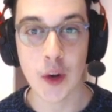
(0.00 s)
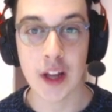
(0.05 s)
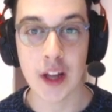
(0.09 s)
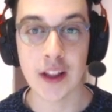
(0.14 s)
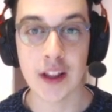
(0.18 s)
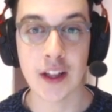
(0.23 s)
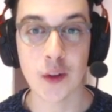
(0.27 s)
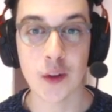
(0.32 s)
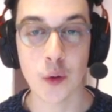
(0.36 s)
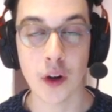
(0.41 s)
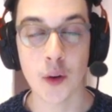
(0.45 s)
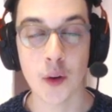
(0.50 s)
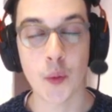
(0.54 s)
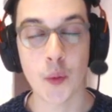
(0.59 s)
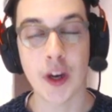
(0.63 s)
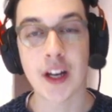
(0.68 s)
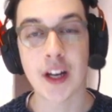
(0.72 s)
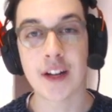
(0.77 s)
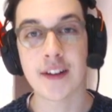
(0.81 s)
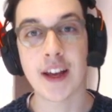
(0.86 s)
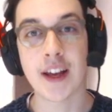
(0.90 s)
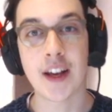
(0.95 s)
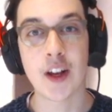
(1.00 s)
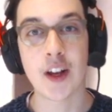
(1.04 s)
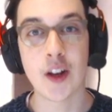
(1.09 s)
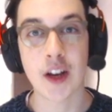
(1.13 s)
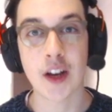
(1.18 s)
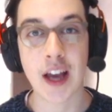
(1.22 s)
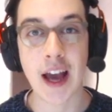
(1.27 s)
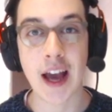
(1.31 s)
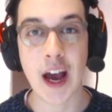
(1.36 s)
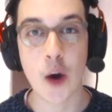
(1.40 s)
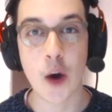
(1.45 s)
In this one we're going to take a look
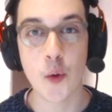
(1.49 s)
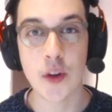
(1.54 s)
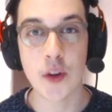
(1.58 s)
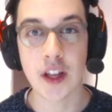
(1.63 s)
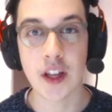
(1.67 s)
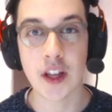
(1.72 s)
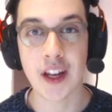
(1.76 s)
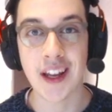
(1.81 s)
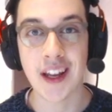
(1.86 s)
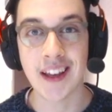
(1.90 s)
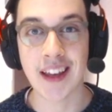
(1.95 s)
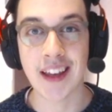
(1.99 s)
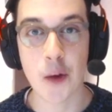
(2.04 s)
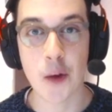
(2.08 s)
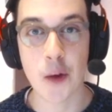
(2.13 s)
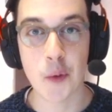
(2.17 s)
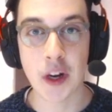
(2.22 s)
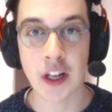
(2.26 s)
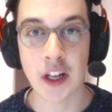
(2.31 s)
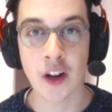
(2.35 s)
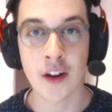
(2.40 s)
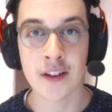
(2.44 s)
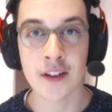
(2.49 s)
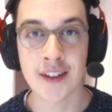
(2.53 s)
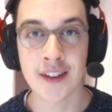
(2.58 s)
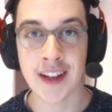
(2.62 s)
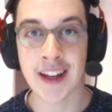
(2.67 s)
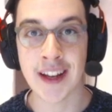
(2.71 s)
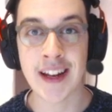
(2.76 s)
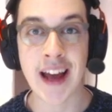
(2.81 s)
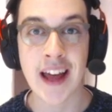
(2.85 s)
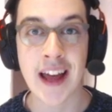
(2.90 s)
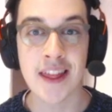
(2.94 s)
at how we did in game week
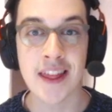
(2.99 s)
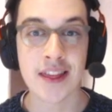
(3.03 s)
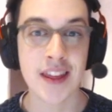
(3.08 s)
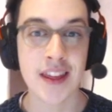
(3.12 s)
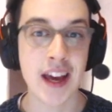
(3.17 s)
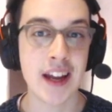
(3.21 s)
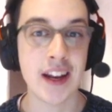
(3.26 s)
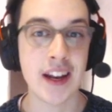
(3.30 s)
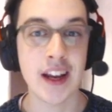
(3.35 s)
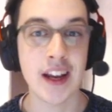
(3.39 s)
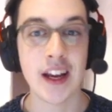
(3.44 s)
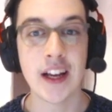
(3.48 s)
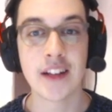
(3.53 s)
19 and then